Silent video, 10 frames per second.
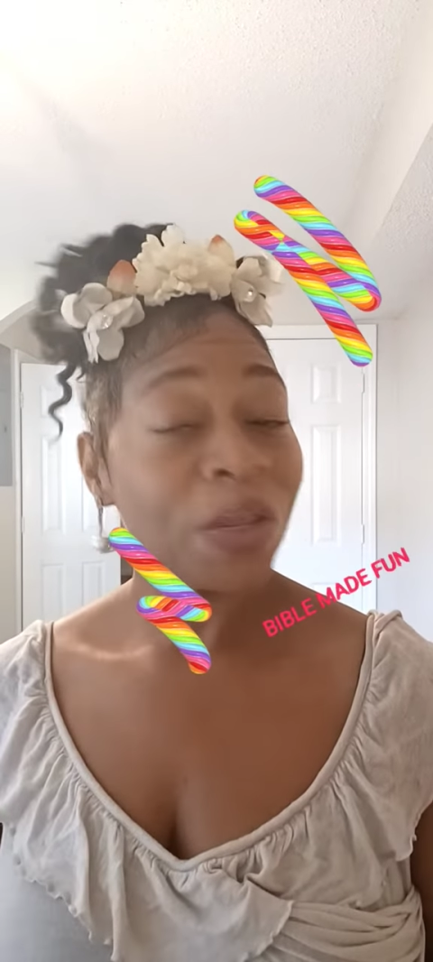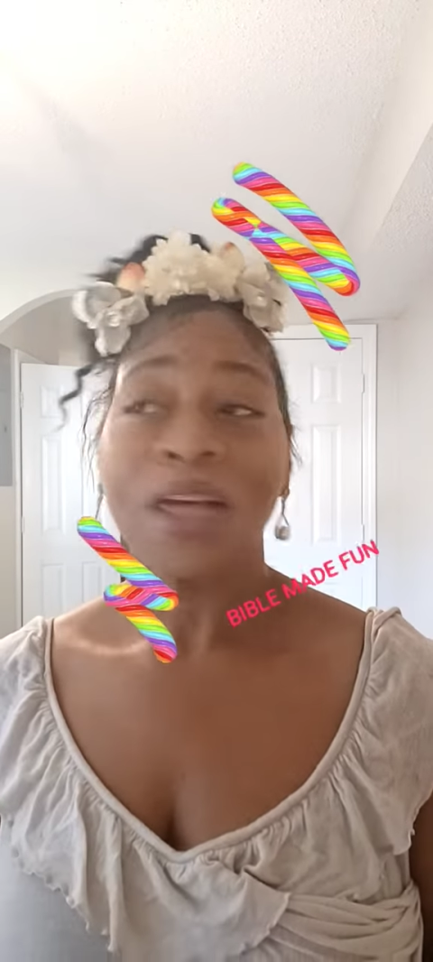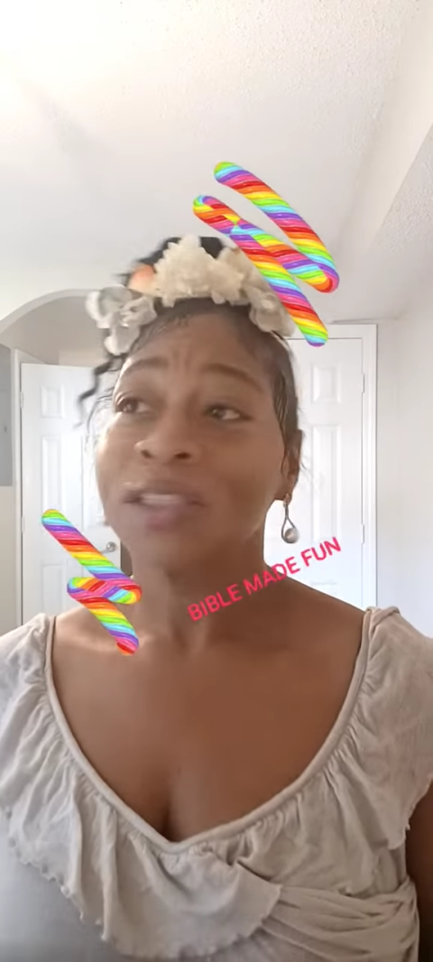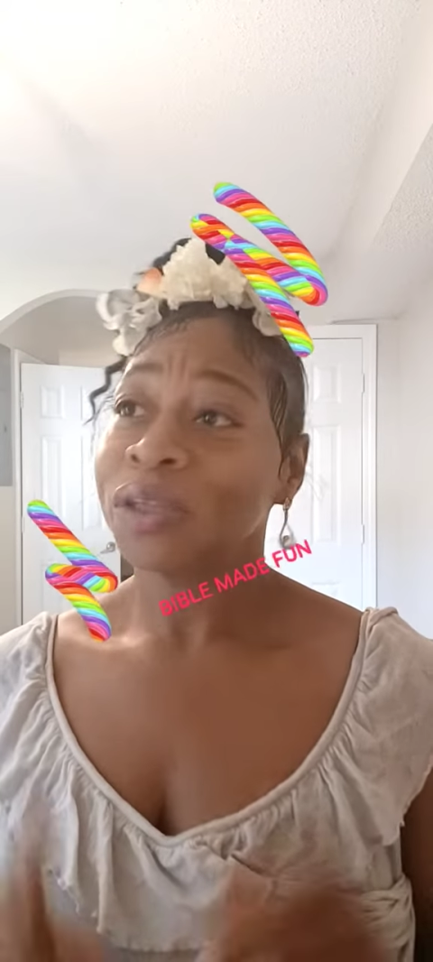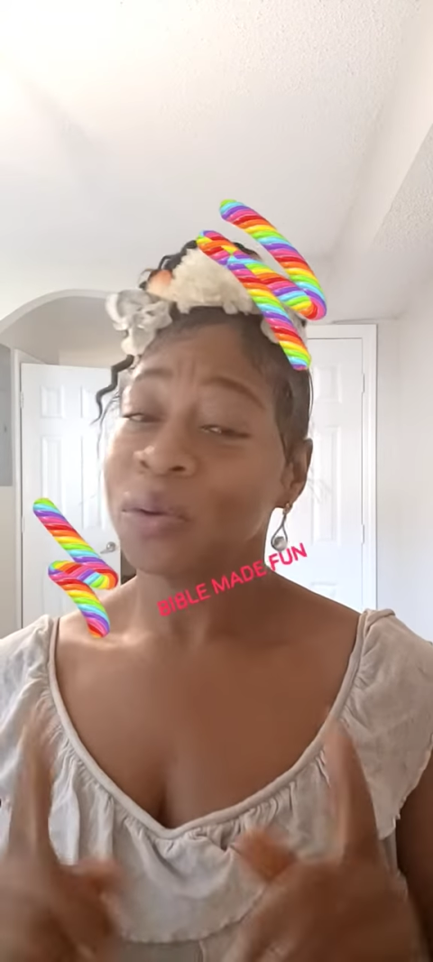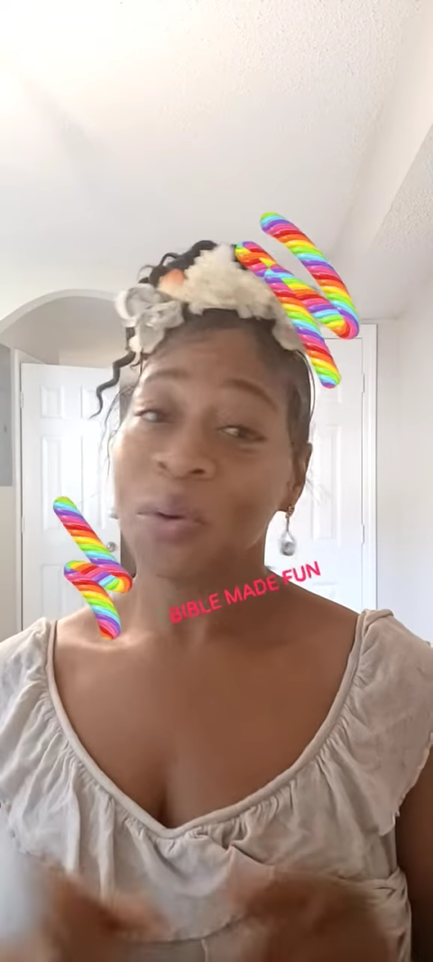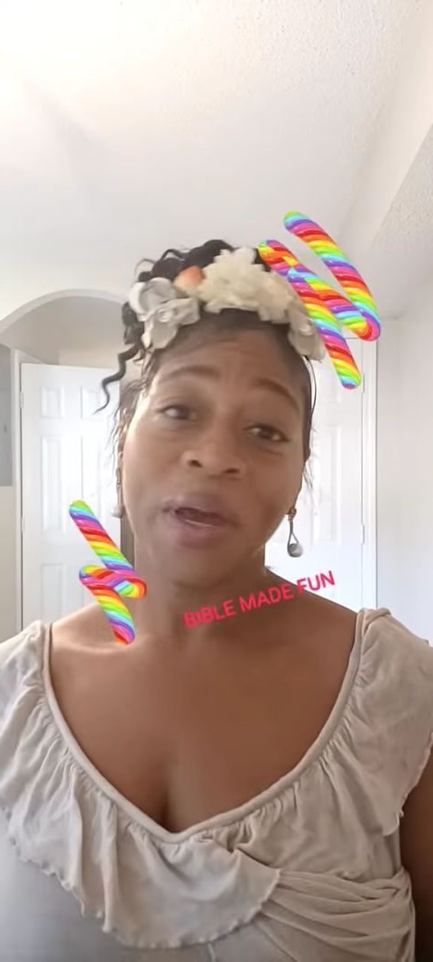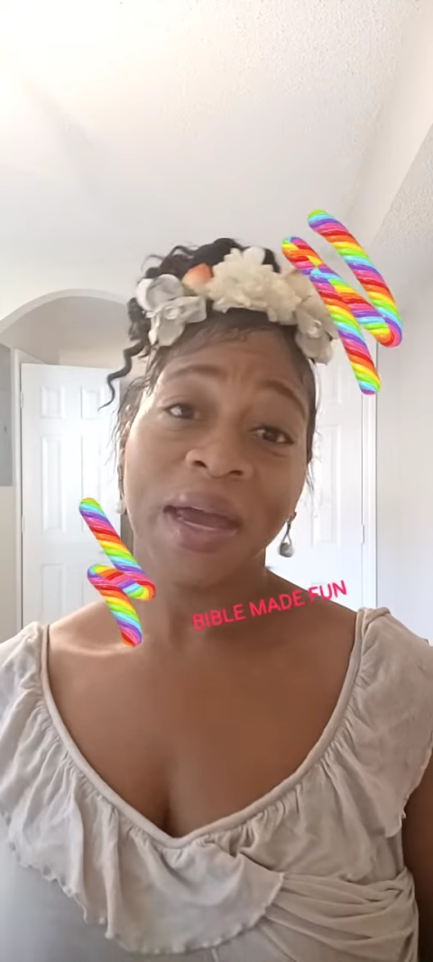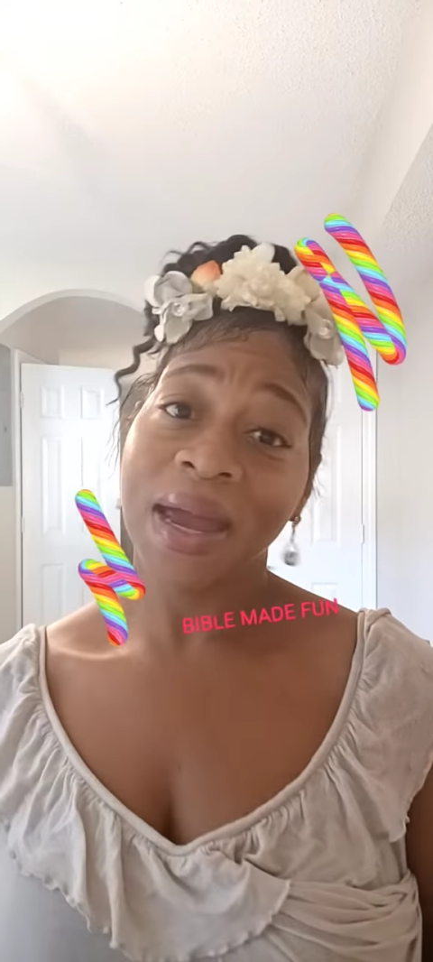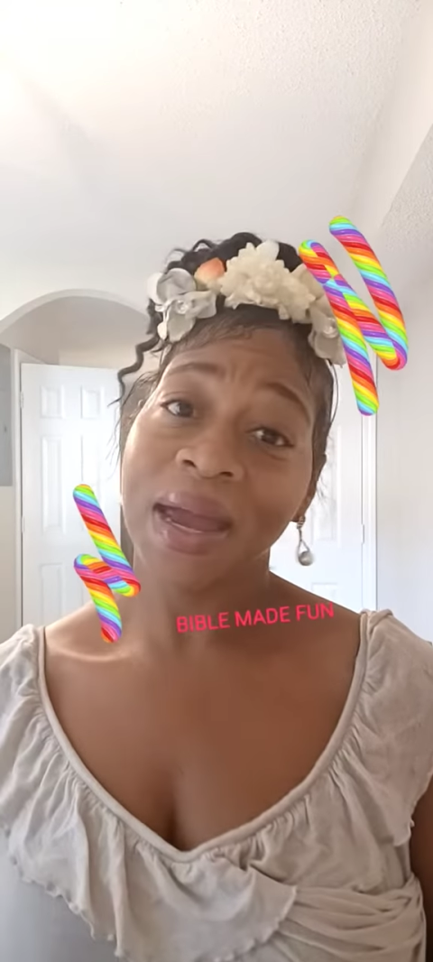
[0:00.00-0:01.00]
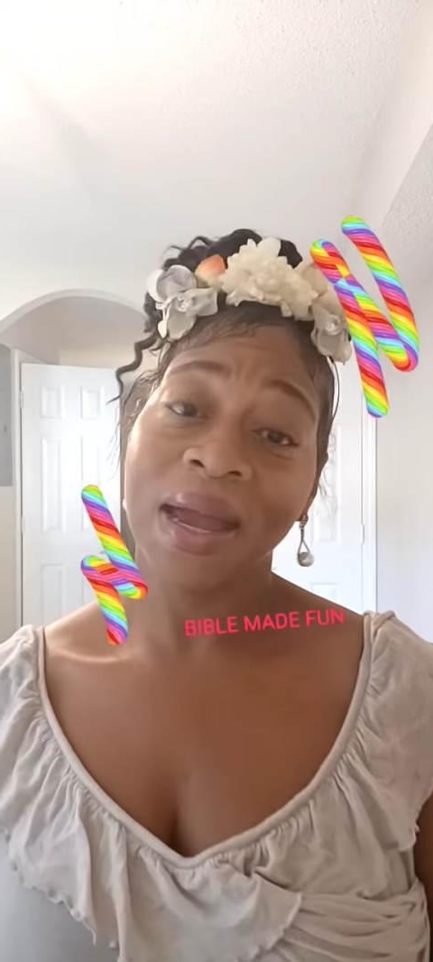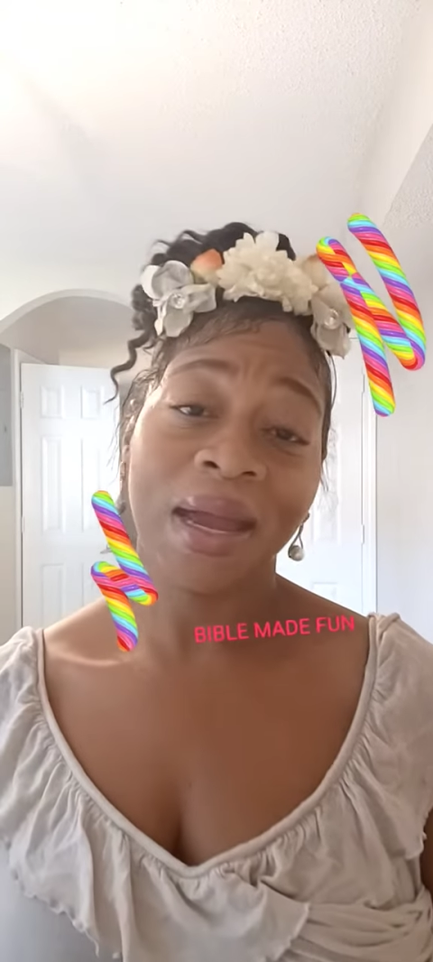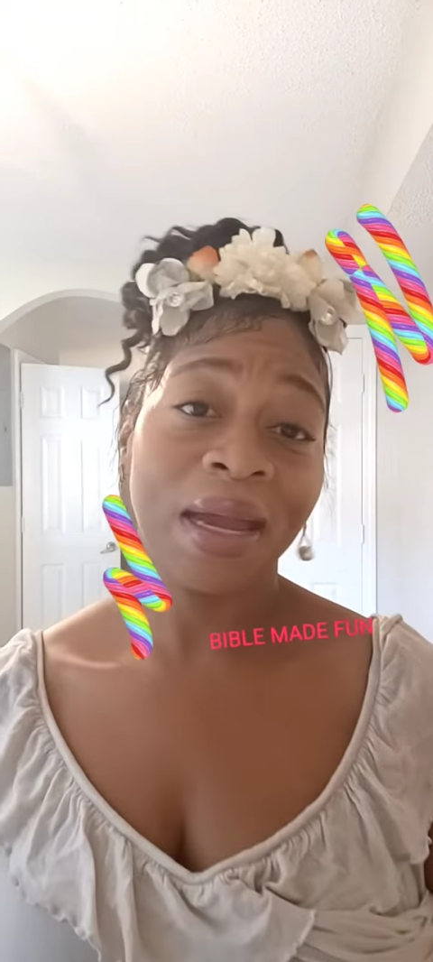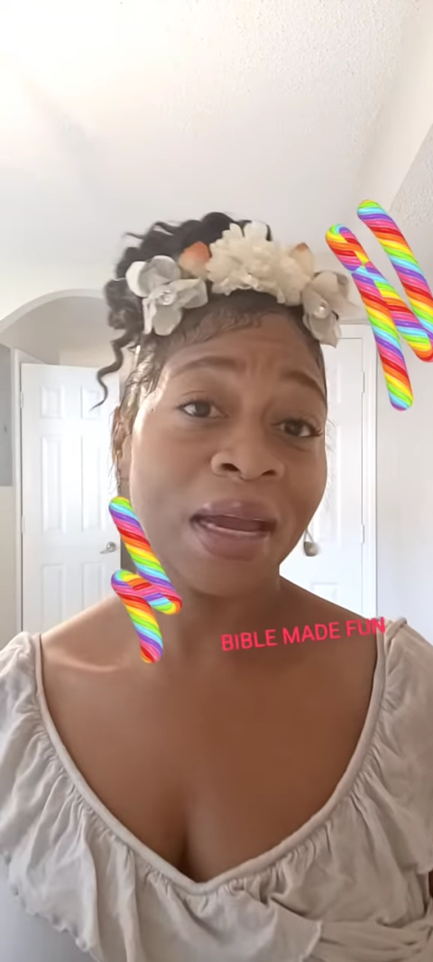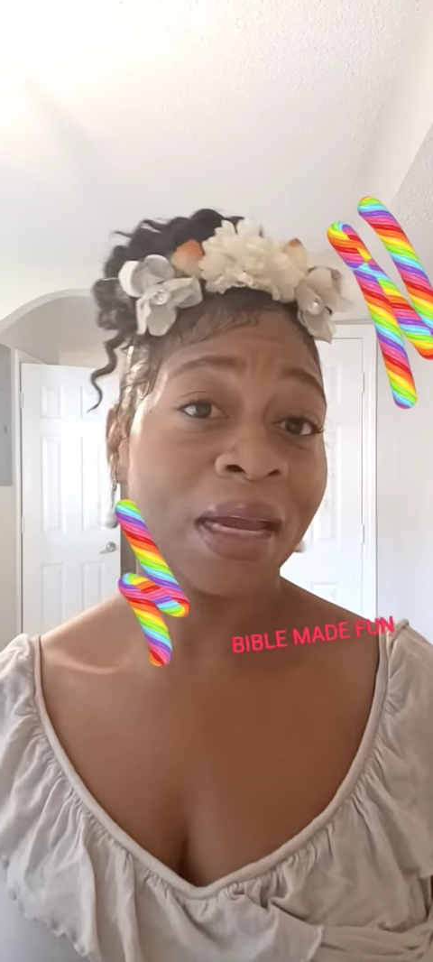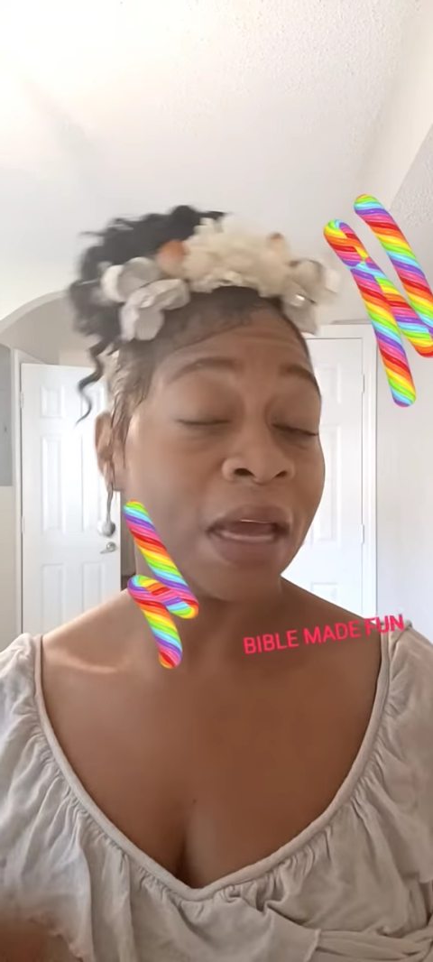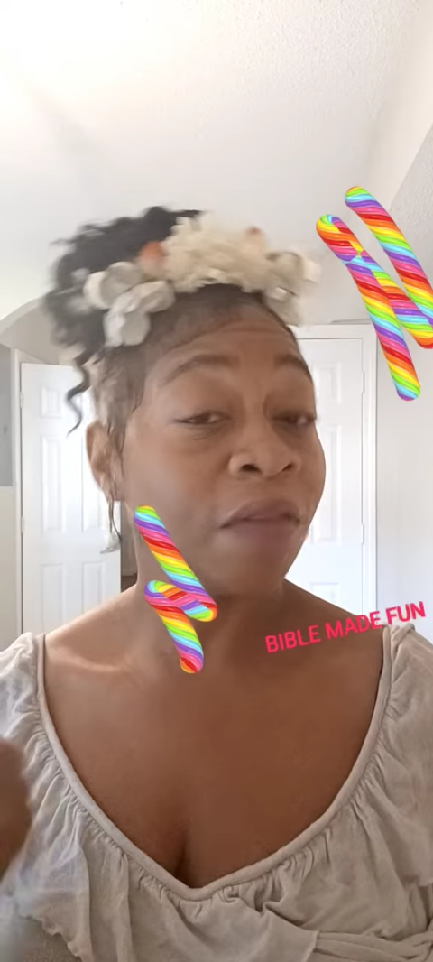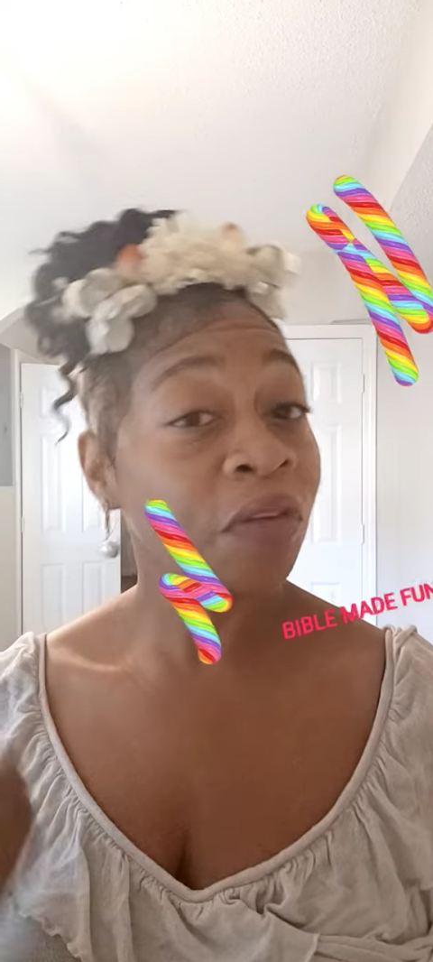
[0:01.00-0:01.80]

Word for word: So go ahead and if